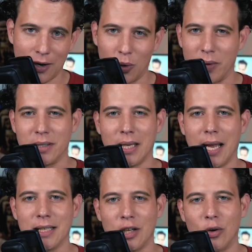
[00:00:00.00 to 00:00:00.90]
I don't want to say
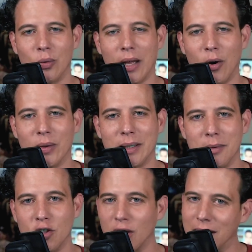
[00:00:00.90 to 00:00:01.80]
it because I don't want them
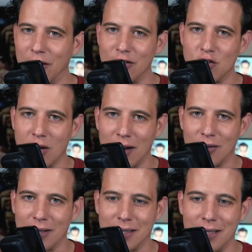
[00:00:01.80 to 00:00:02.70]
to shut down this channel
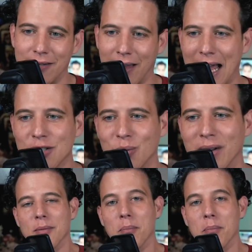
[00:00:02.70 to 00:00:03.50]
like they did the last one.